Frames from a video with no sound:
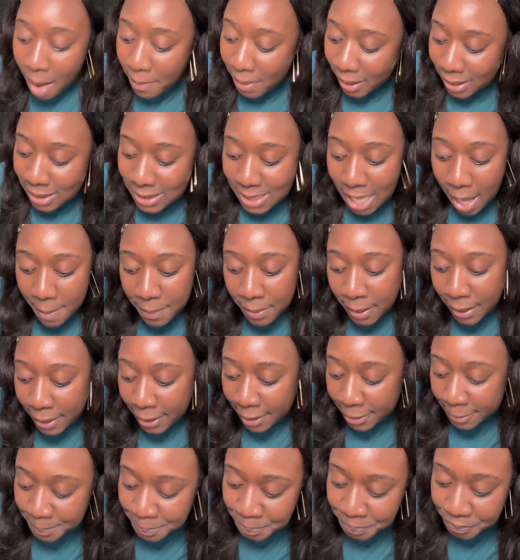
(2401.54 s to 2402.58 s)
Y'all better stop
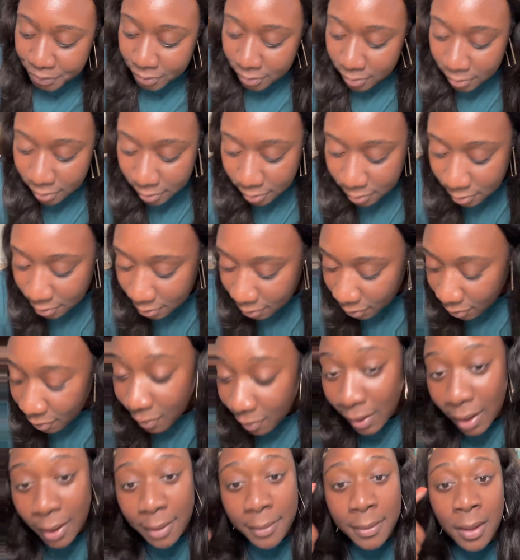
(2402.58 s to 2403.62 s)
playing.
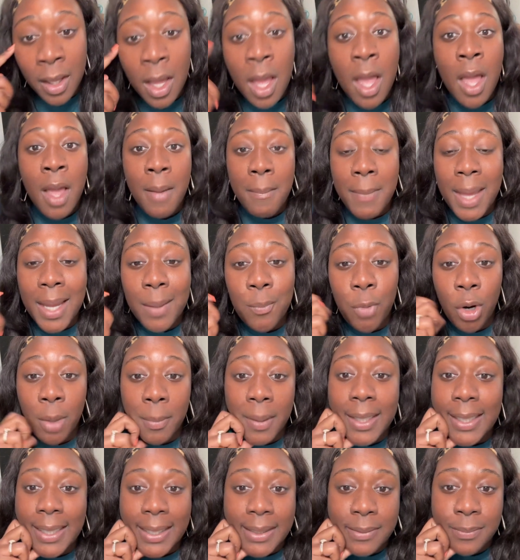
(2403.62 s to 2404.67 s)
Make more
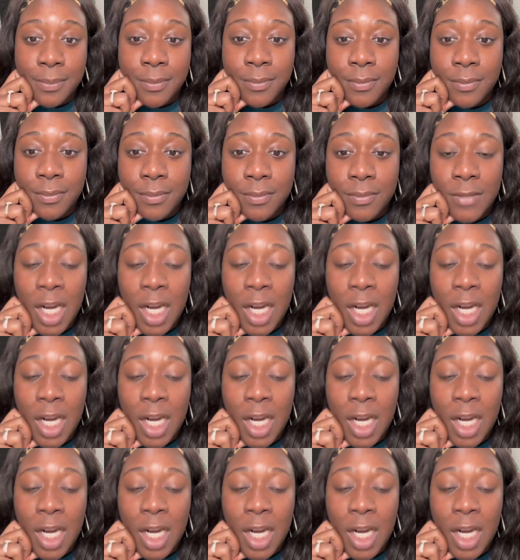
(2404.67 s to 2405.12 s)
money.